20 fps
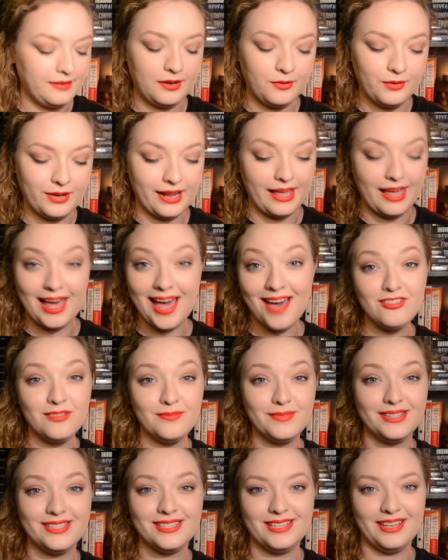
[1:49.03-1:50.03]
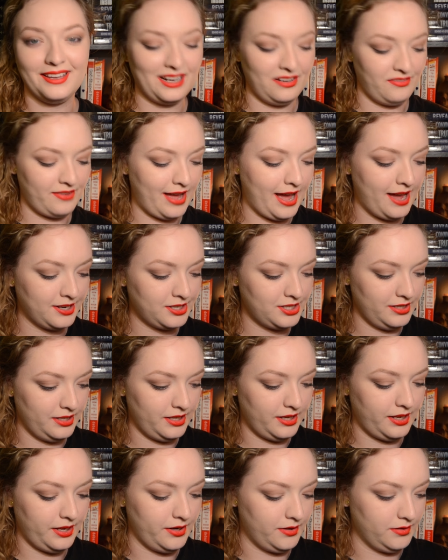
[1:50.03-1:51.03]
Now when I haven't been sick and I've actually,
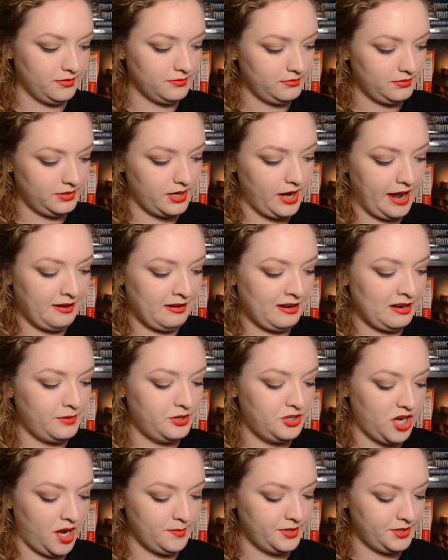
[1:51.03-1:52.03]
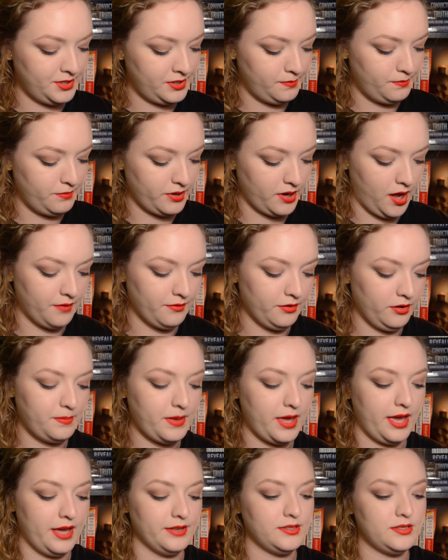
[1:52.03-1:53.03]
you know, gotten out of pajamas, put on real
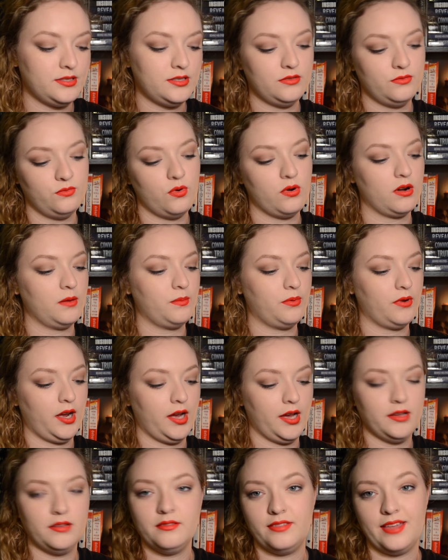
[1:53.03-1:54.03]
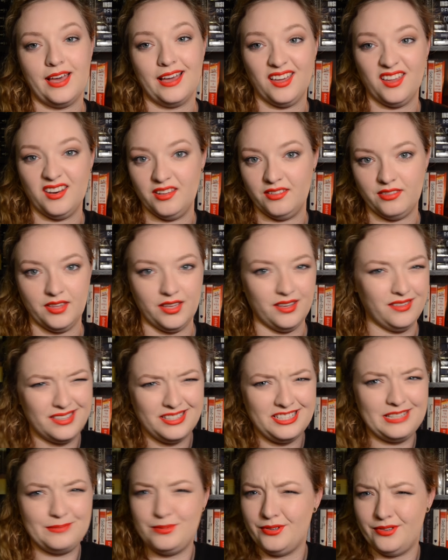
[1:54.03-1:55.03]
pants, wore a bra, that kind of thing, the
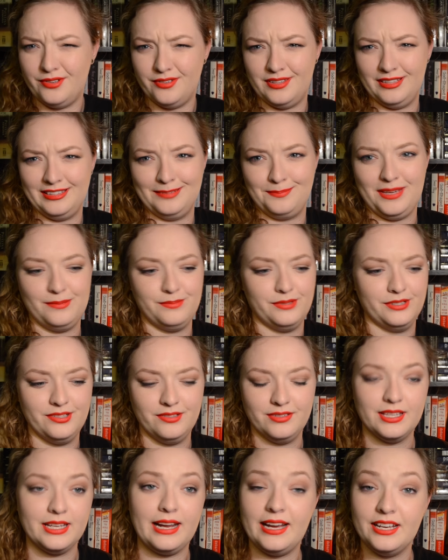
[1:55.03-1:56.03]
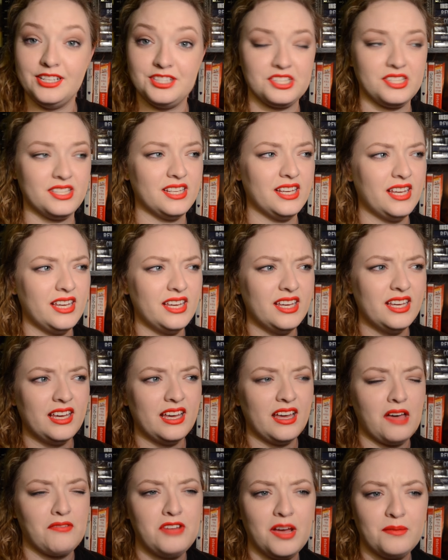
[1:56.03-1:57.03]
typical thing that people do that I just
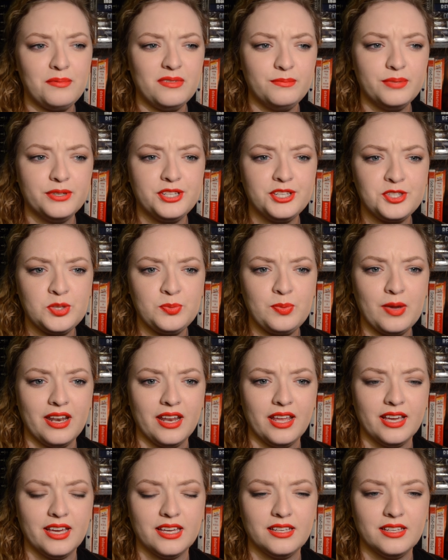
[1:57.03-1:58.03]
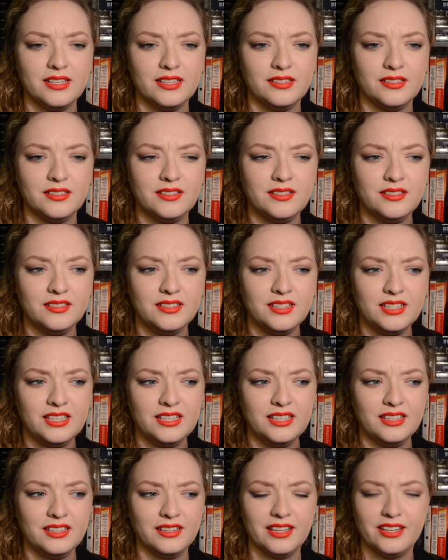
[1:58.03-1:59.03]
have not been participating in and
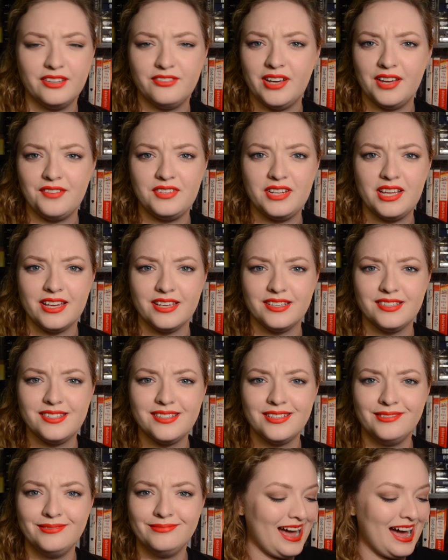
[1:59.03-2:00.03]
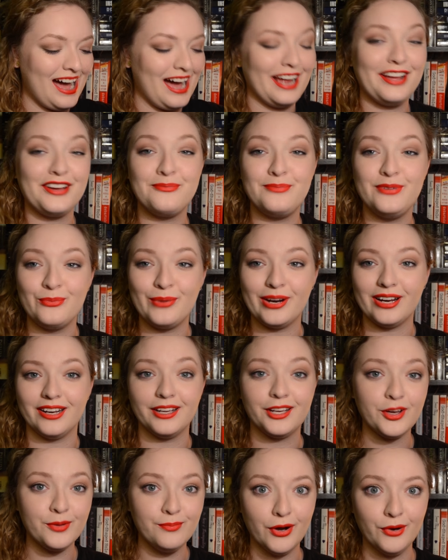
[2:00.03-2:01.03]
like 5 days. I have been
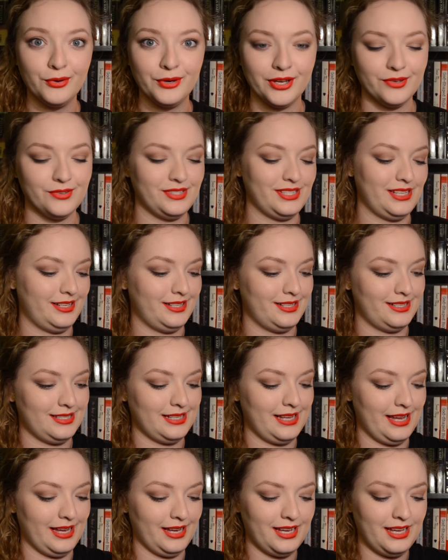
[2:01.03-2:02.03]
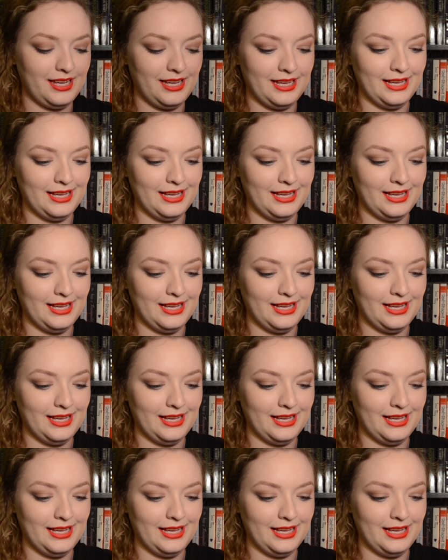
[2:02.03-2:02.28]
wearing kimonos. It is like